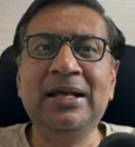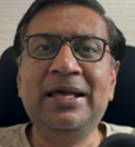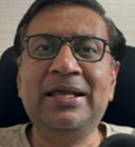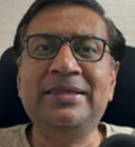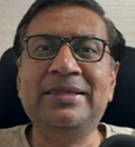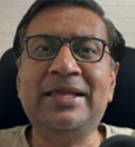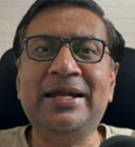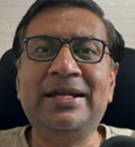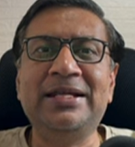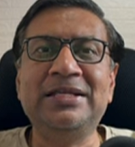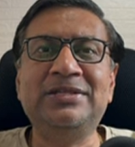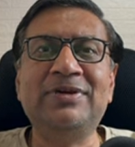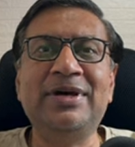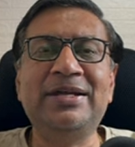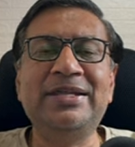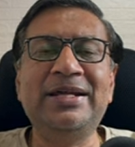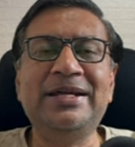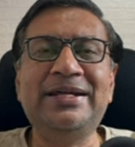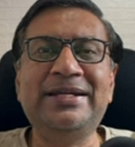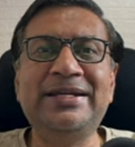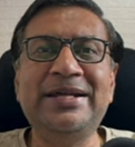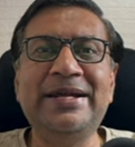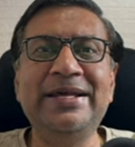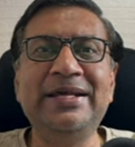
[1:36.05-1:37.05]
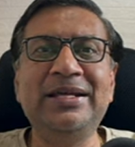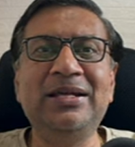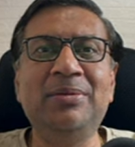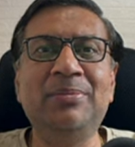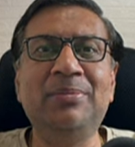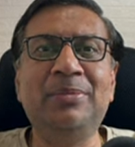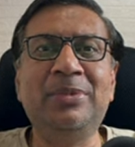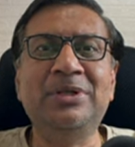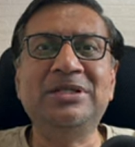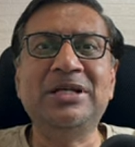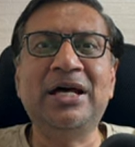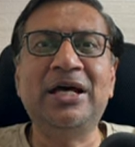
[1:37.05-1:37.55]
That is why the trading
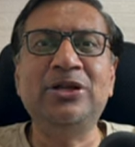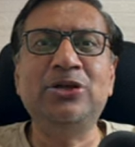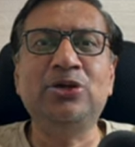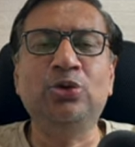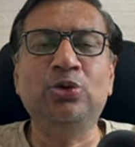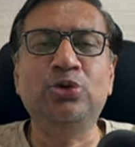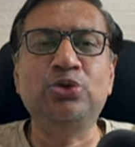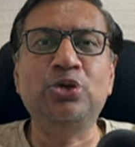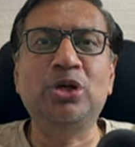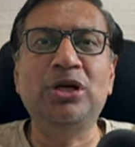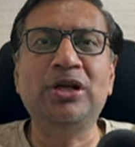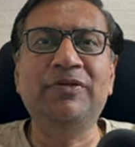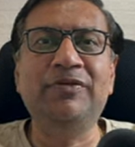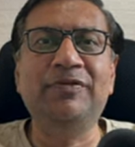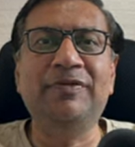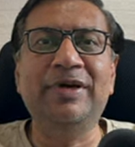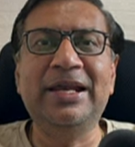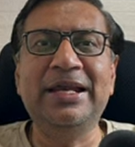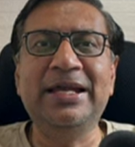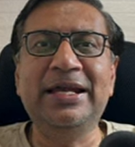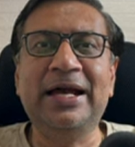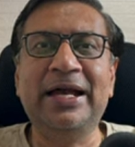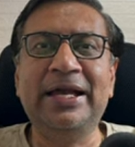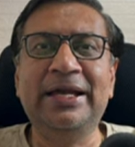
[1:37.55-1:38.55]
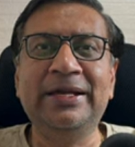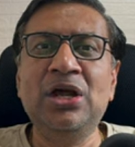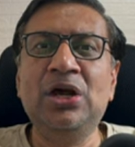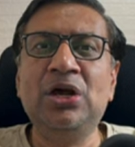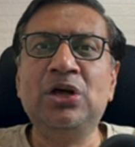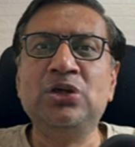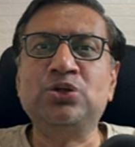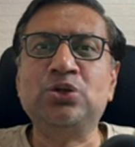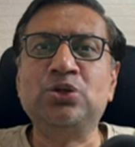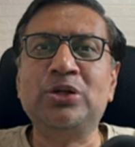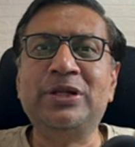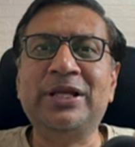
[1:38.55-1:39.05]
numbers are usually very high.
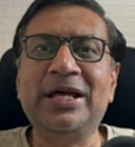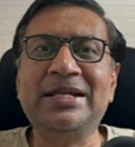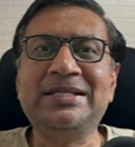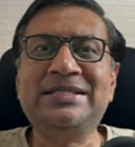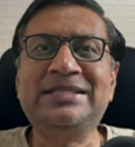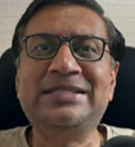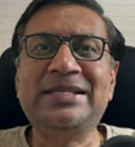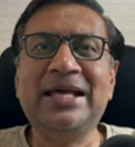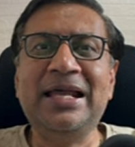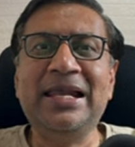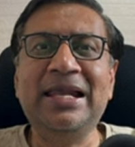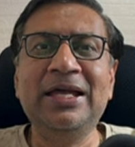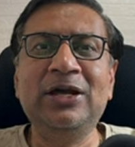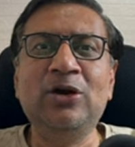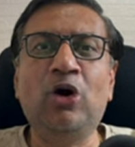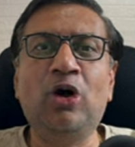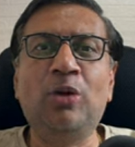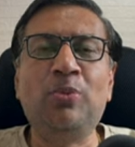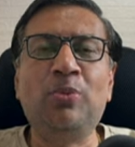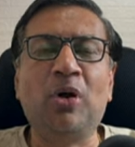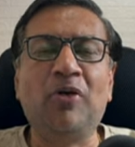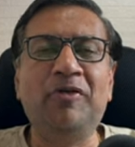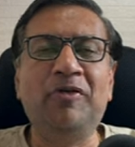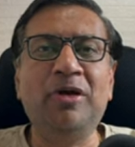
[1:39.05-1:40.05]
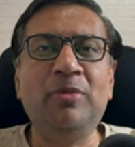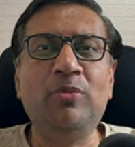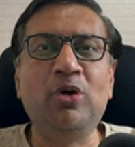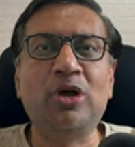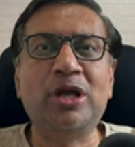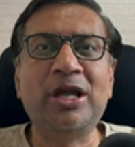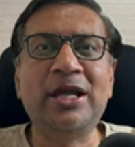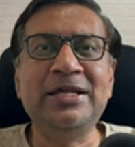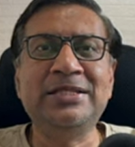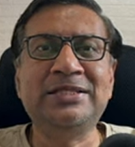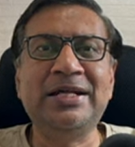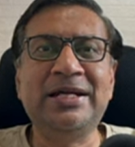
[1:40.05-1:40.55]
So they are selling or profit
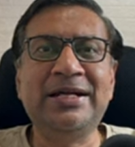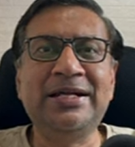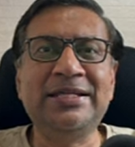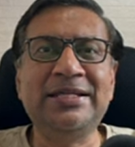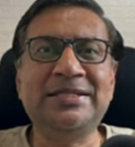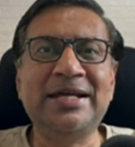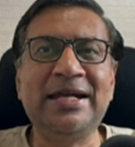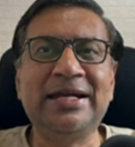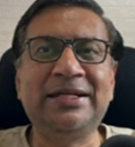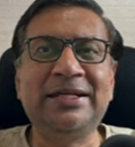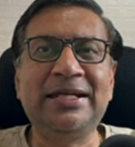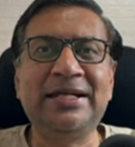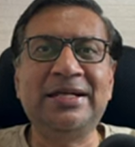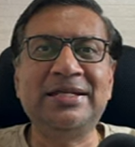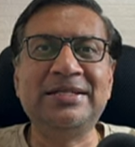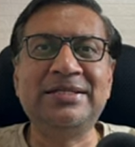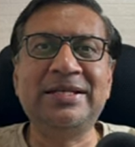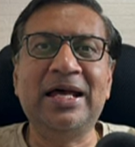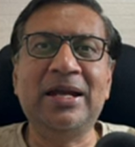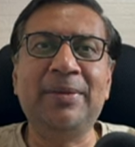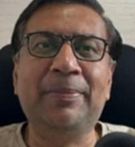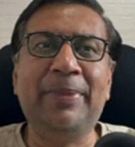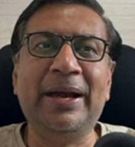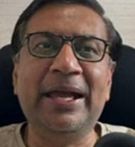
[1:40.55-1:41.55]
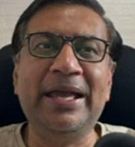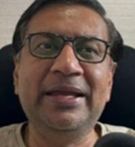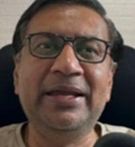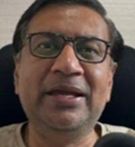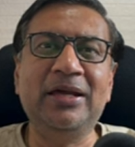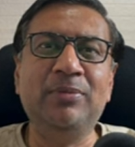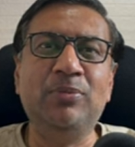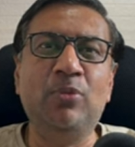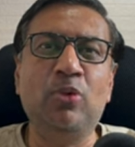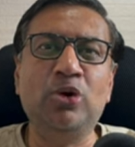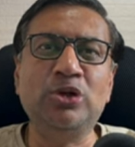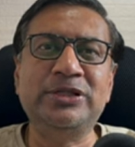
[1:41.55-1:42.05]
booking in certain sectors, they are buying
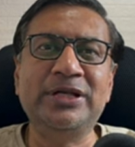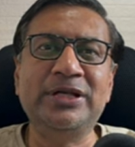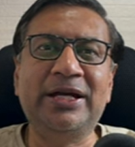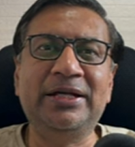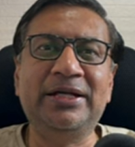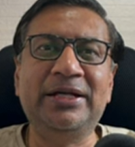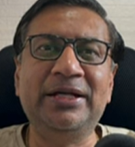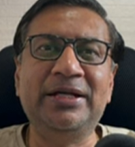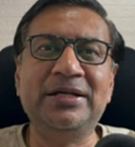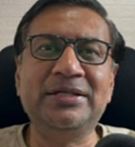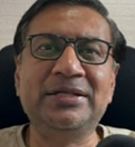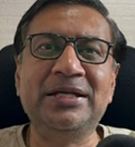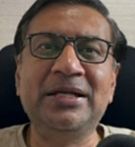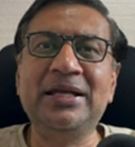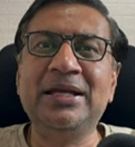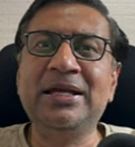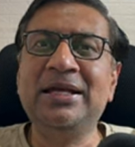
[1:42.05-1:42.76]
in more sectors.